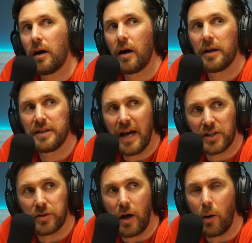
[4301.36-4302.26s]
I I,
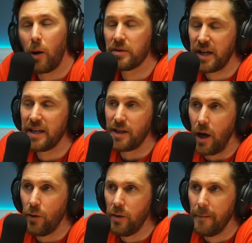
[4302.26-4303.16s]
I would say
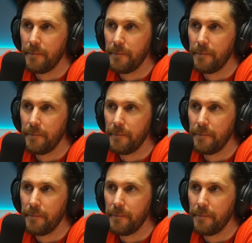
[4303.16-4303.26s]
no.